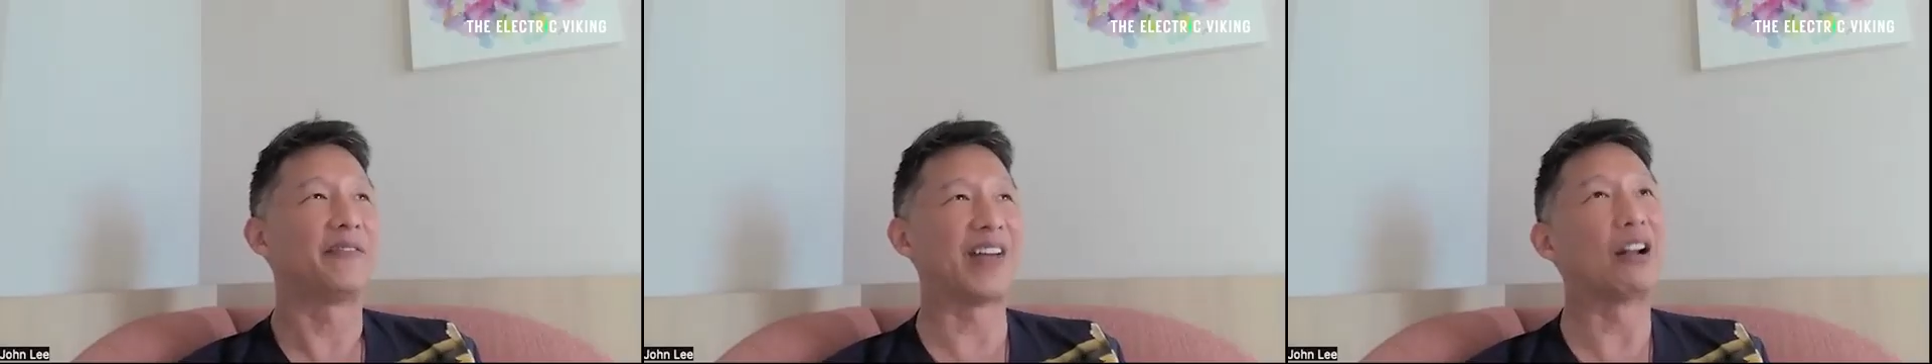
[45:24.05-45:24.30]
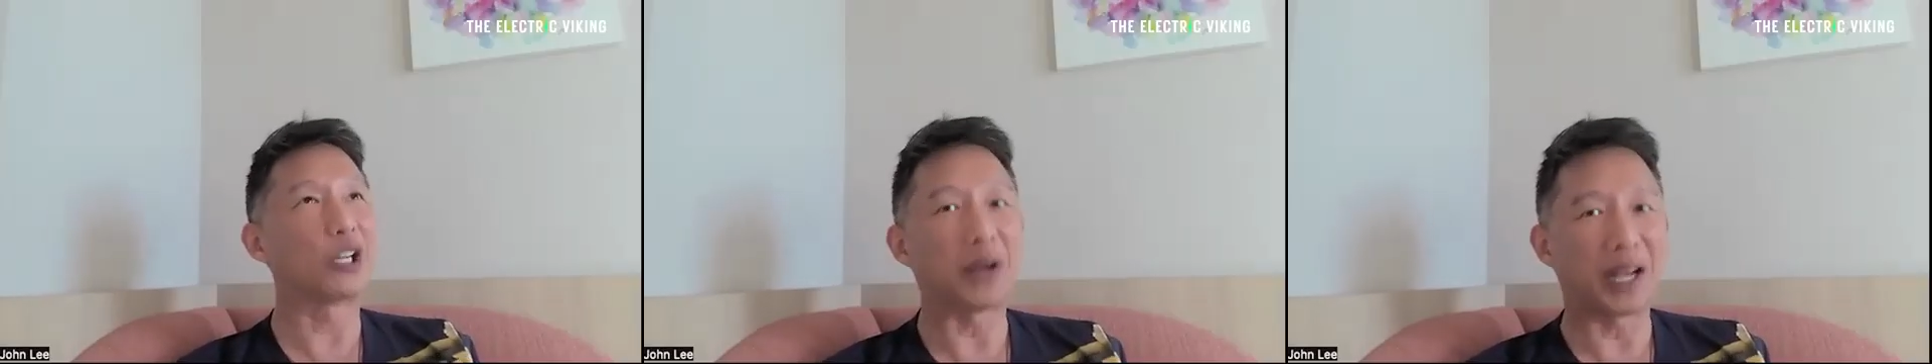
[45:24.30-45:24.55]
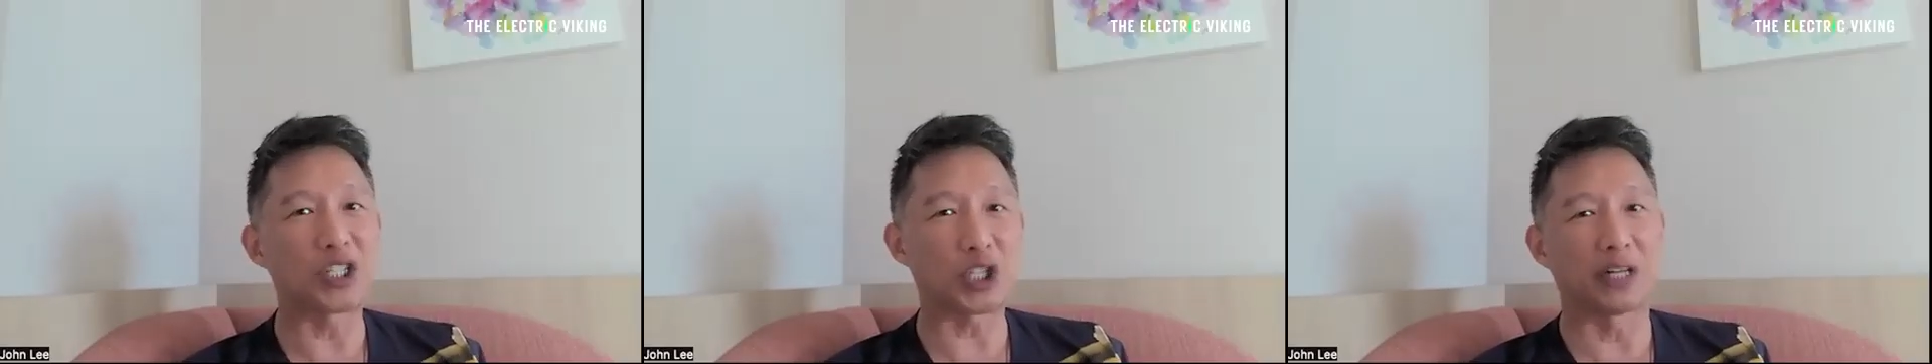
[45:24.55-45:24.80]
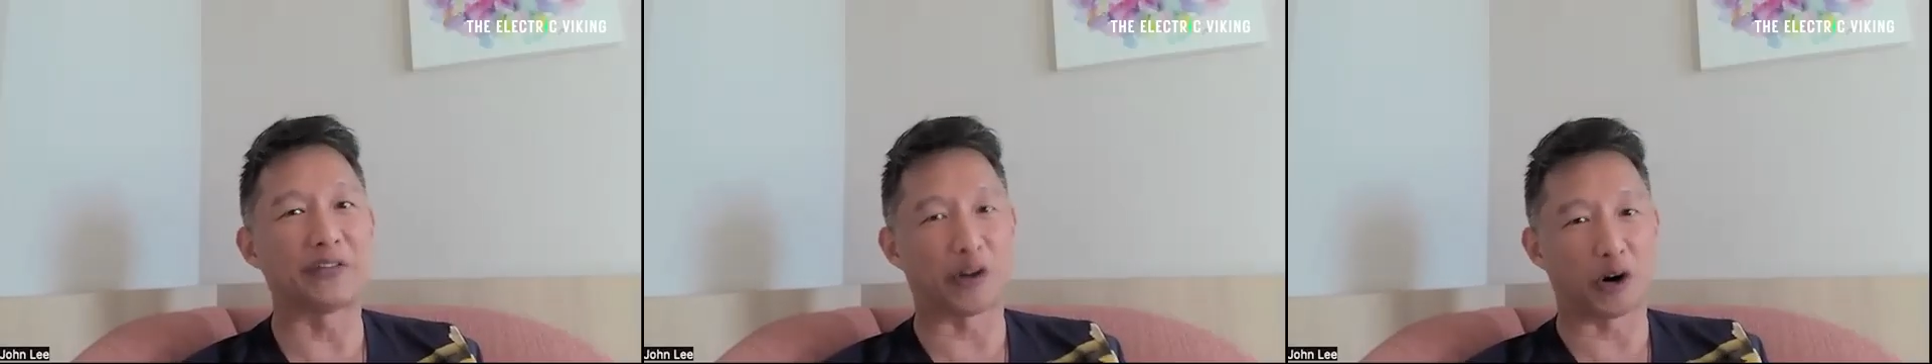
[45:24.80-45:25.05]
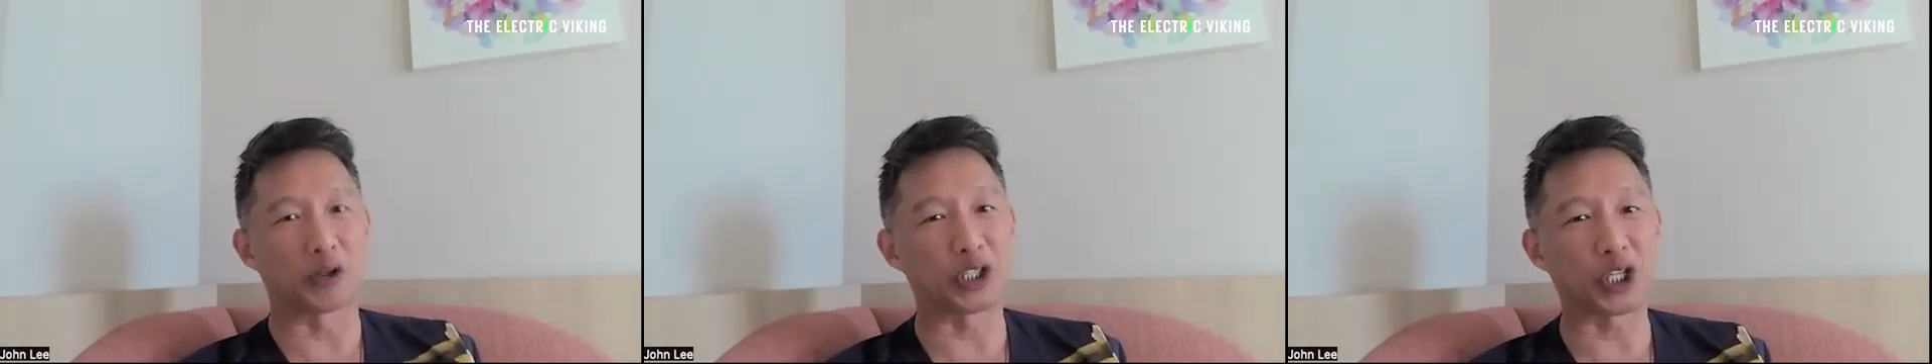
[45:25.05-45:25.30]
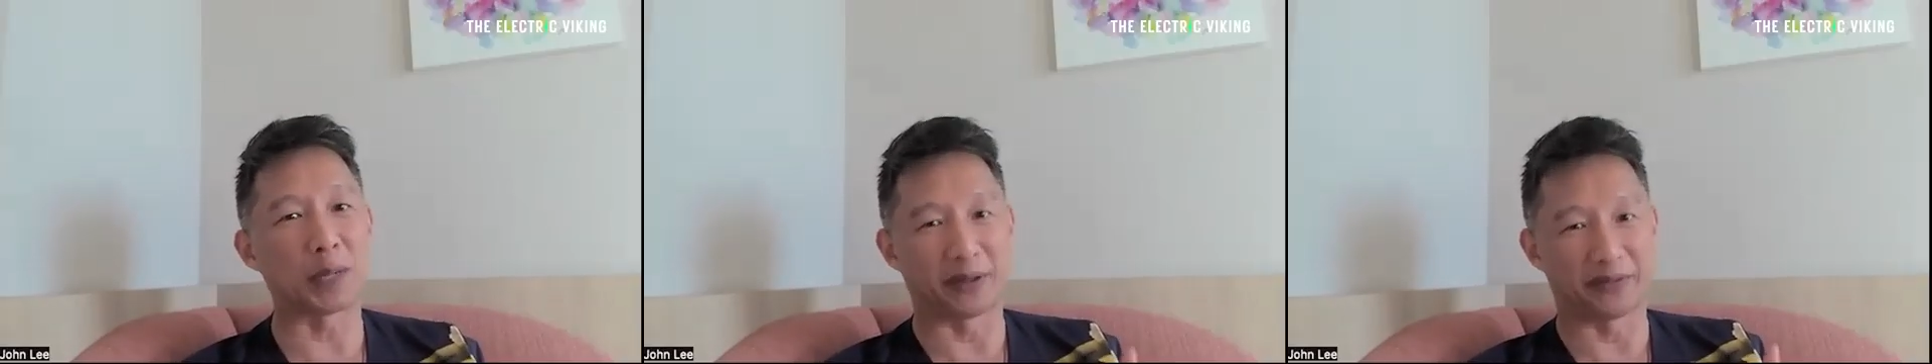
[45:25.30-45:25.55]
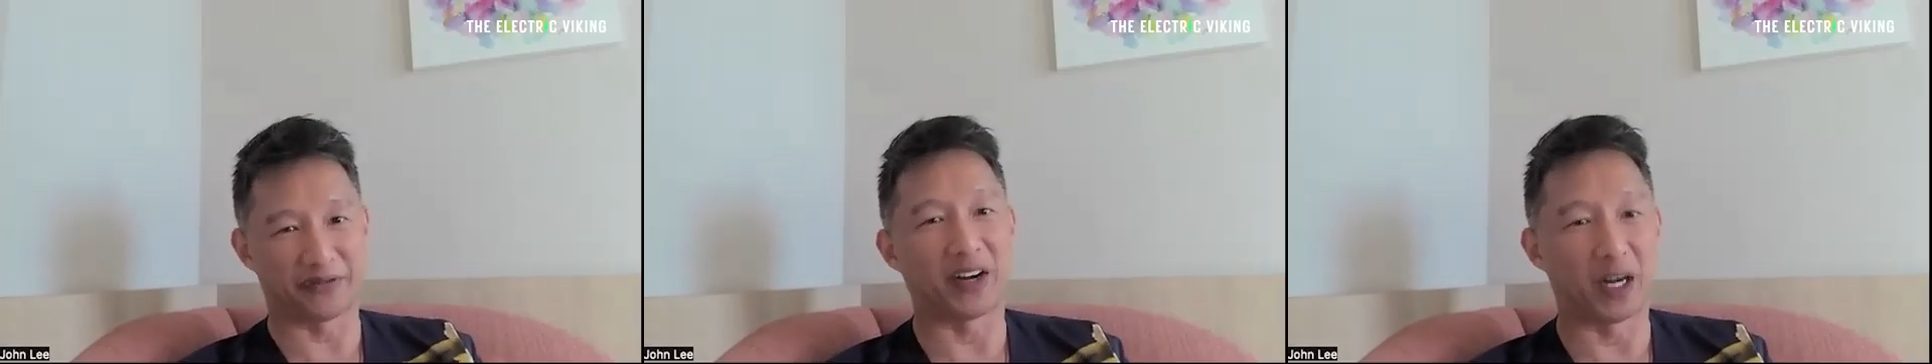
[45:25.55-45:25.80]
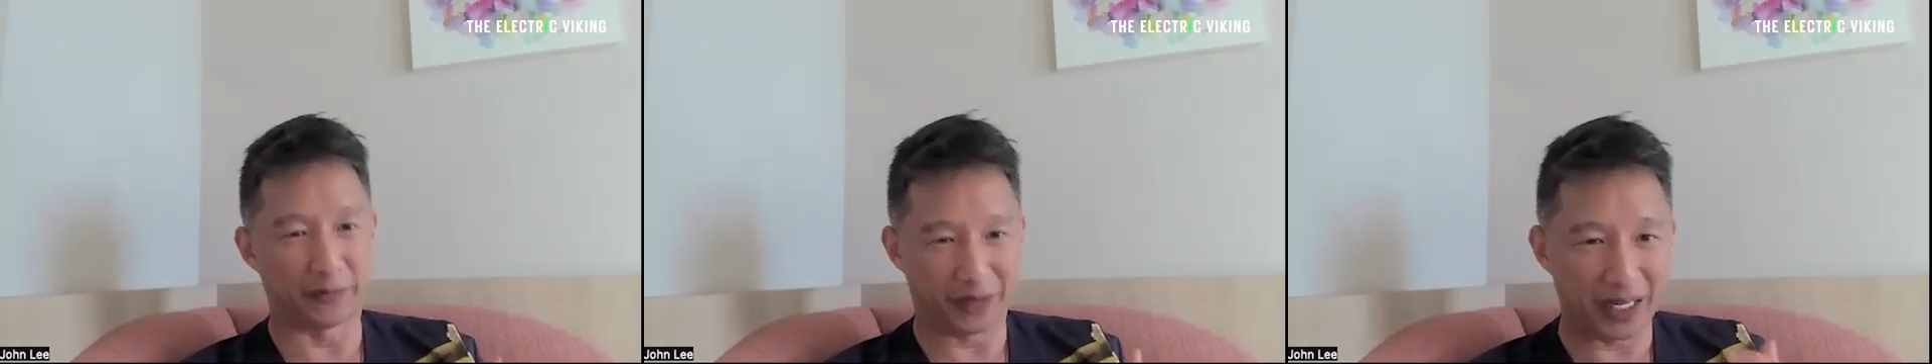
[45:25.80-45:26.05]
valuation of ownership
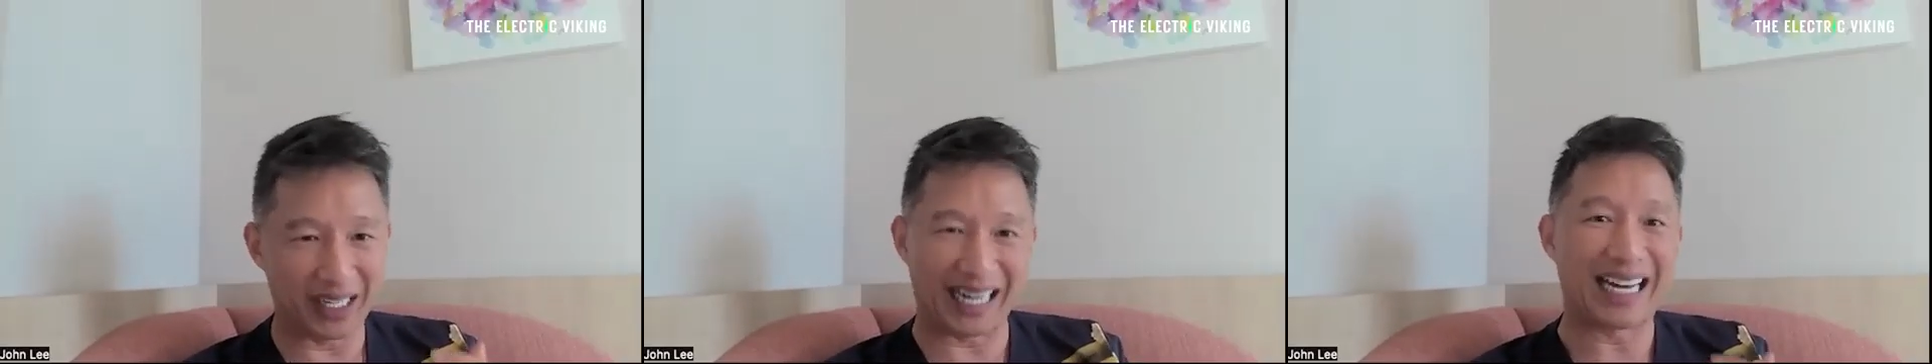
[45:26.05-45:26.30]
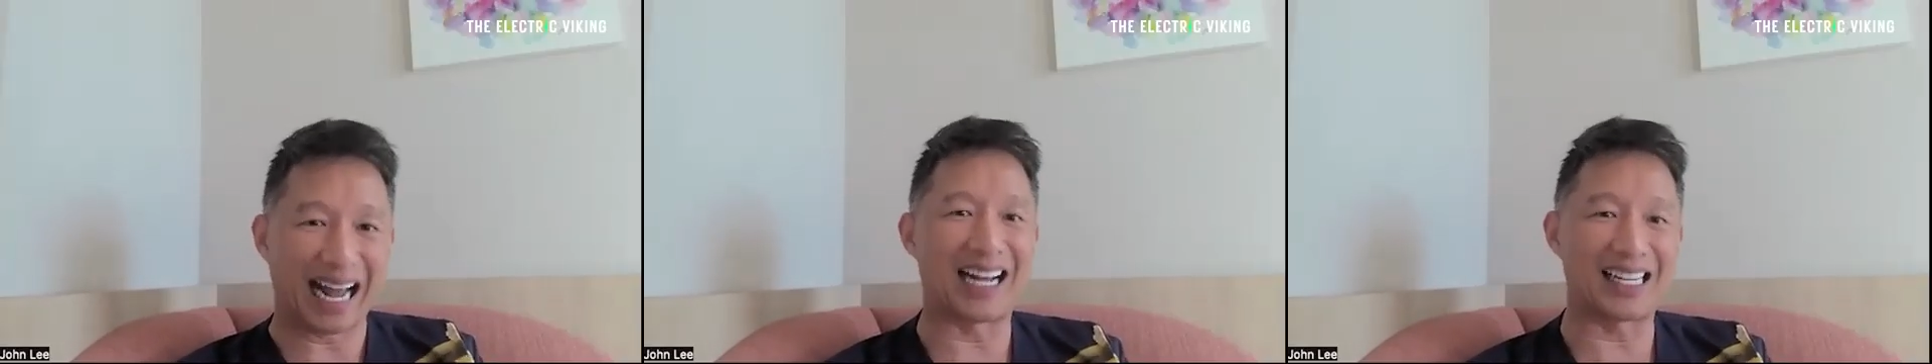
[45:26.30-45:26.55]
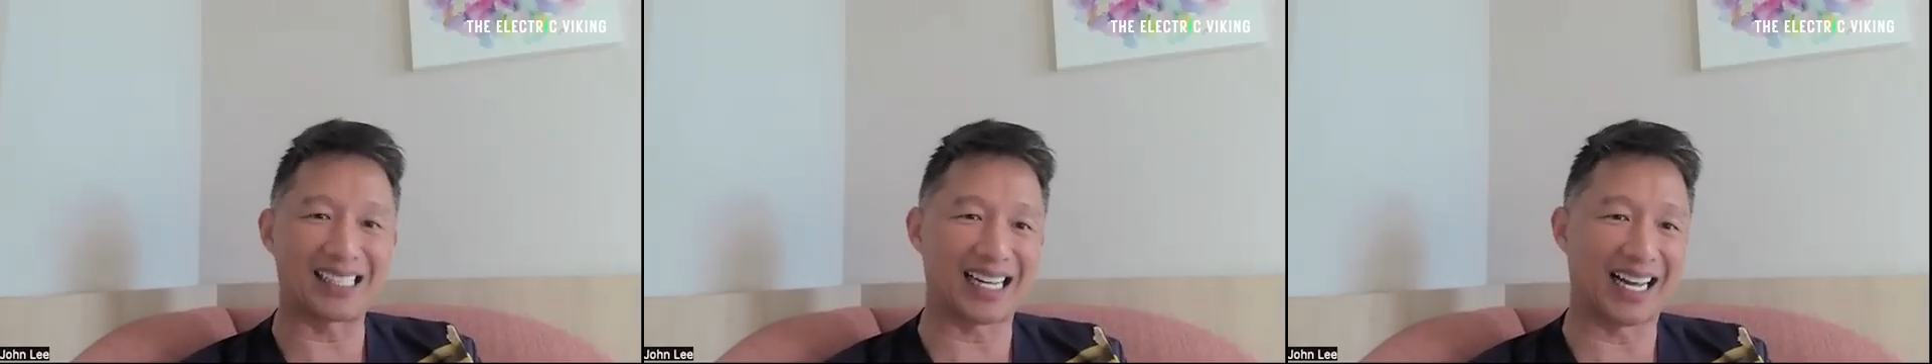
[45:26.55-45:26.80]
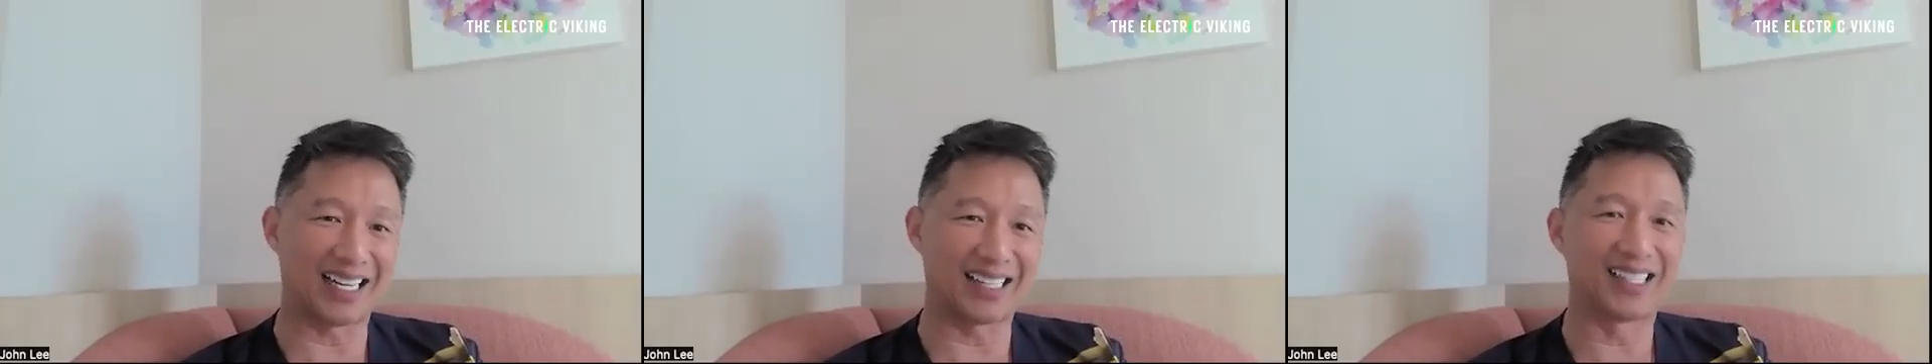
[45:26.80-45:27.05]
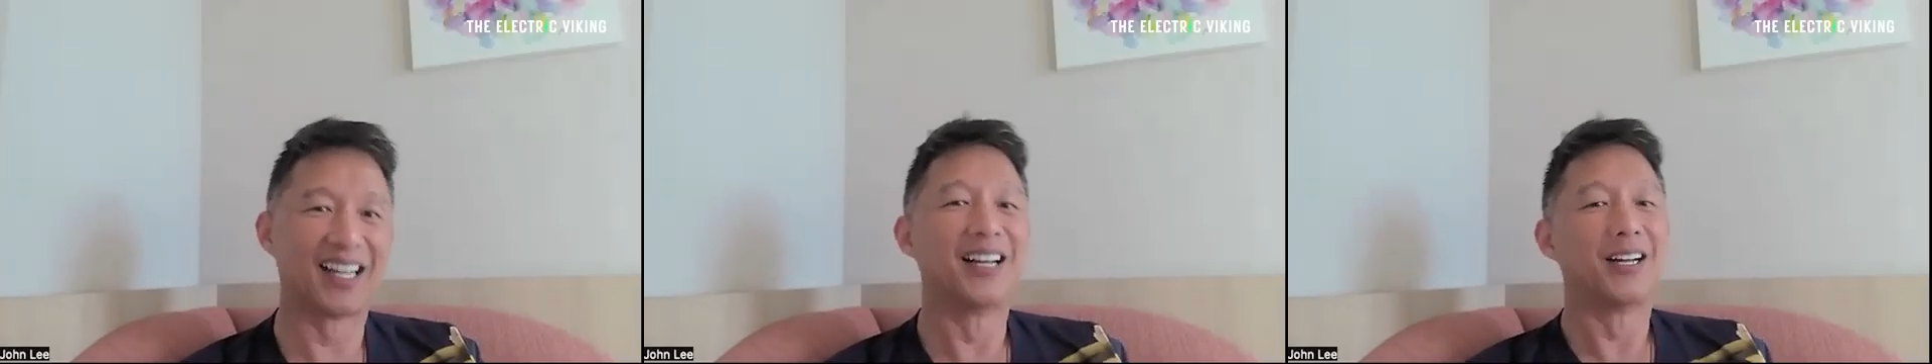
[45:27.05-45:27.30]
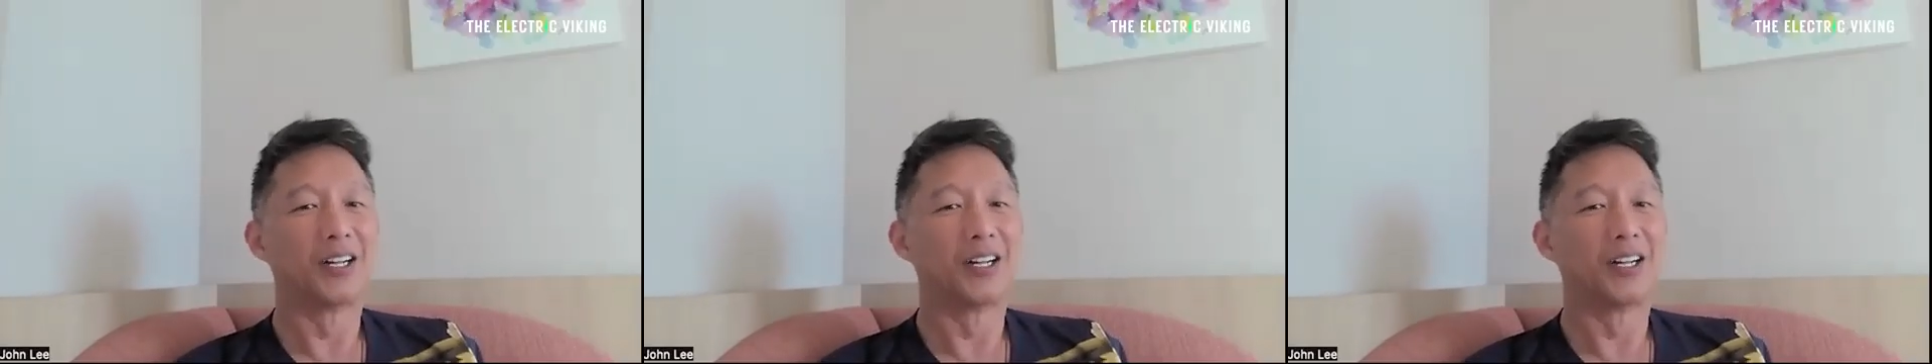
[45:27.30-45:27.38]
of an asset